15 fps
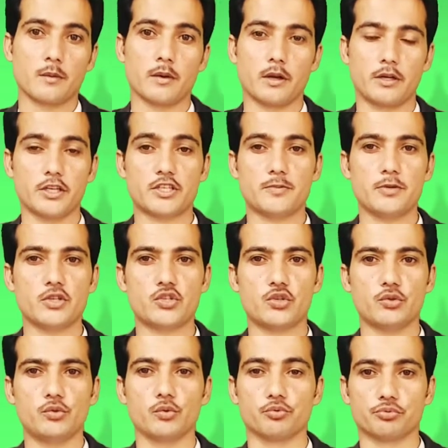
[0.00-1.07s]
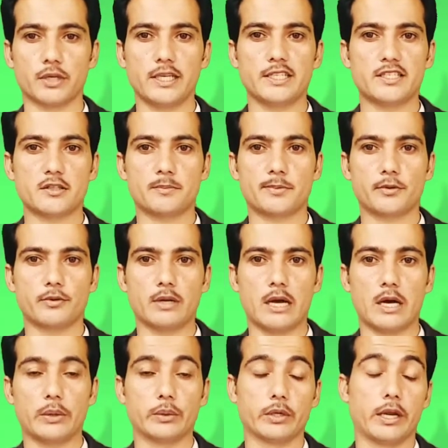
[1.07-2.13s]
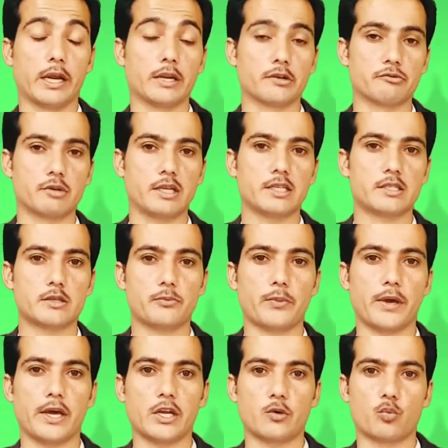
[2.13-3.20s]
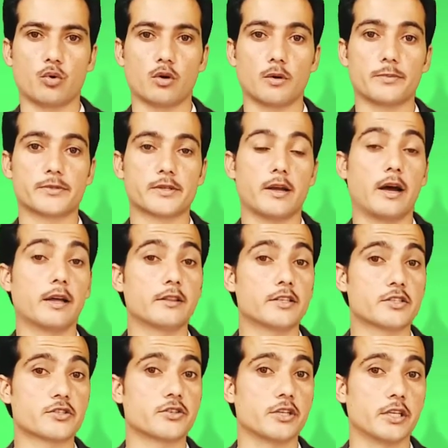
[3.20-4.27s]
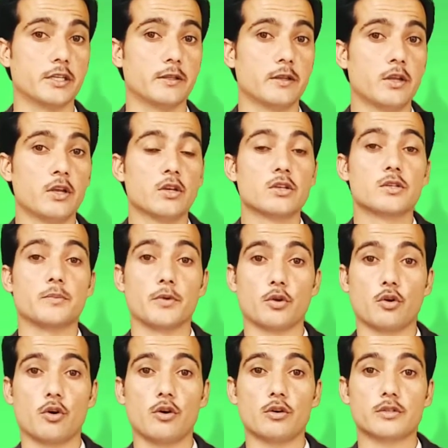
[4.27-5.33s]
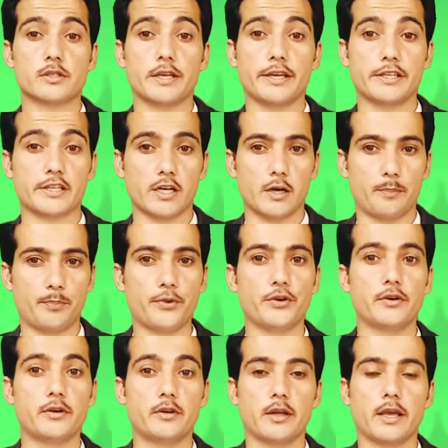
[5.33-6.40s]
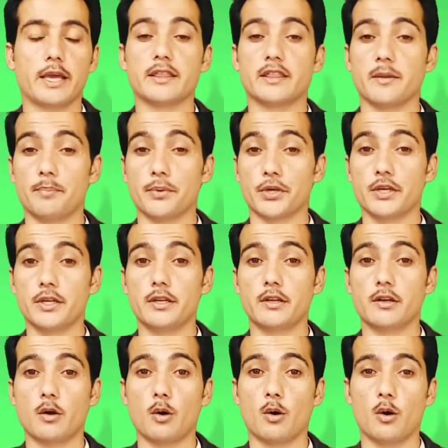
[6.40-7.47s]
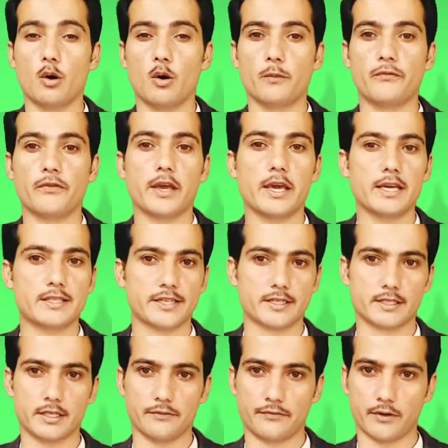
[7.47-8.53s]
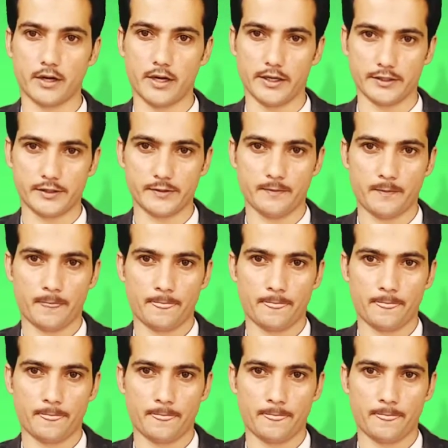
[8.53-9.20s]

Let me show you relative pronoun and relative adverbs on the screen because it appears in the beginning of adjective clause.